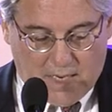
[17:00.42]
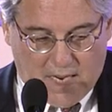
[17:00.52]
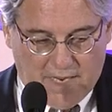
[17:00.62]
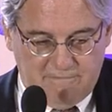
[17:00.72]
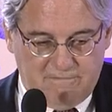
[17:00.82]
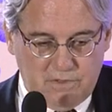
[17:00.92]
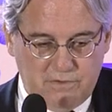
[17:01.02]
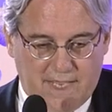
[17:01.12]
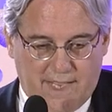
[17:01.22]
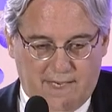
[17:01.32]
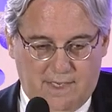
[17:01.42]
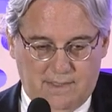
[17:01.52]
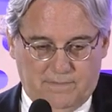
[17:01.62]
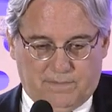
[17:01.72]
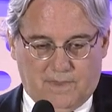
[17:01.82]
I view that
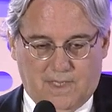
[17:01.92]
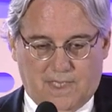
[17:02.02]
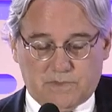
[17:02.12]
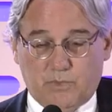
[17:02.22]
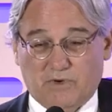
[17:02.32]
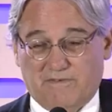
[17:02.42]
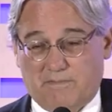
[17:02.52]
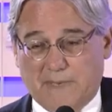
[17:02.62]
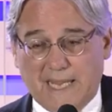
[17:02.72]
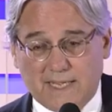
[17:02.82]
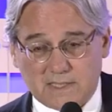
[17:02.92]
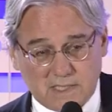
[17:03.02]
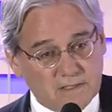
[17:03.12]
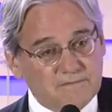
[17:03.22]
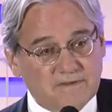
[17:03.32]
as more of a
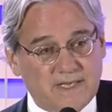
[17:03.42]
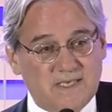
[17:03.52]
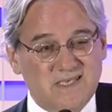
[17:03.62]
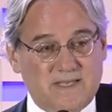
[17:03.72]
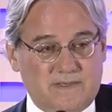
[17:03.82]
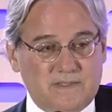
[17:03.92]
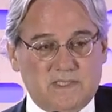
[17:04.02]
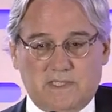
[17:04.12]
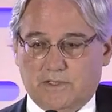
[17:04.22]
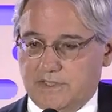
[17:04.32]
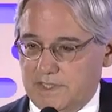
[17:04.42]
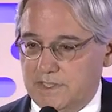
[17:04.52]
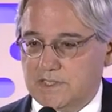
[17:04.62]
passing phase than the CRT